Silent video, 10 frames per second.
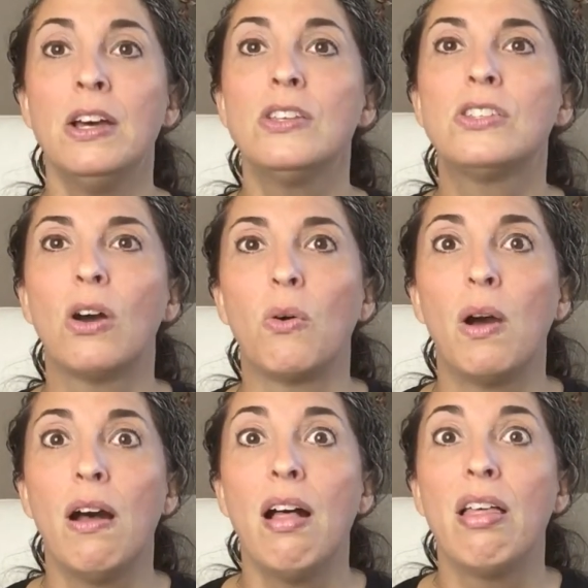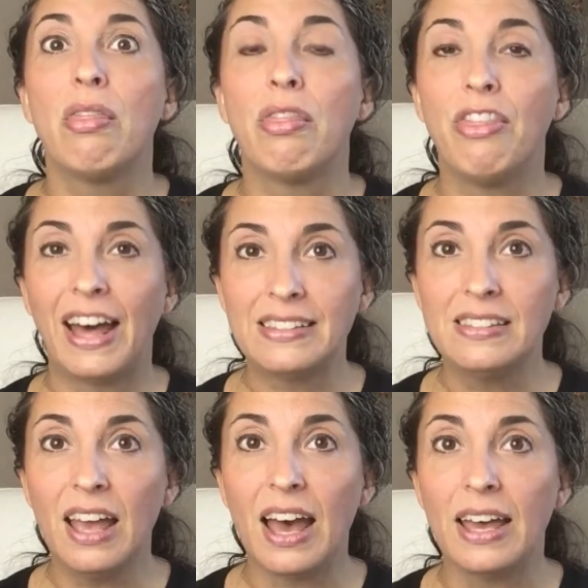So that
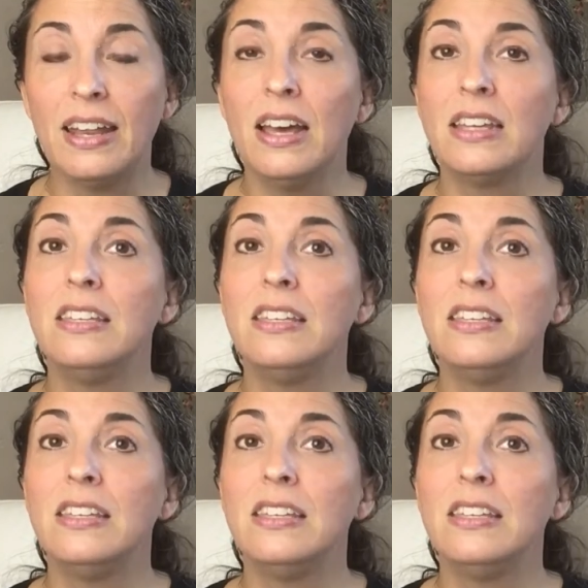said,